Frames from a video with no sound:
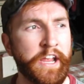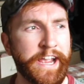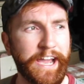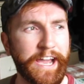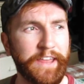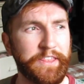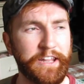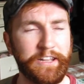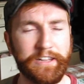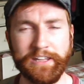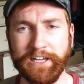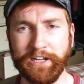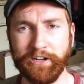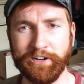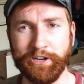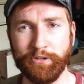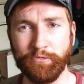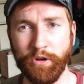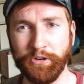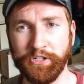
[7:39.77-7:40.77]
And then later
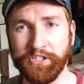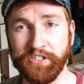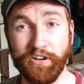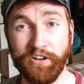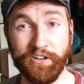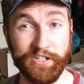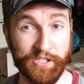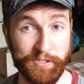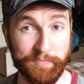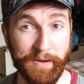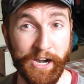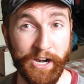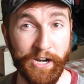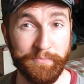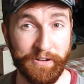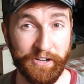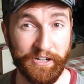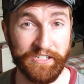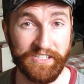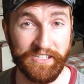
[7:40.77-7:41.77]
he wrote a song
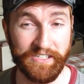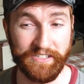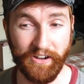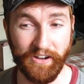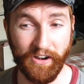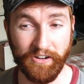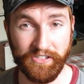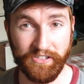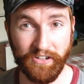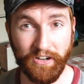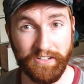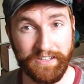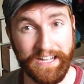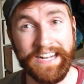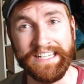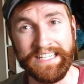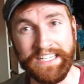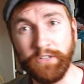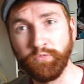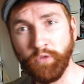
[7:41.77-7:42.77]
inspired by a CCR song
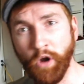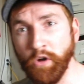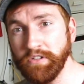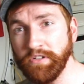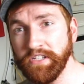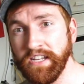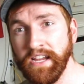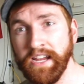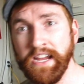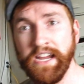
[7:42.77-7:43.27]
that he wrote,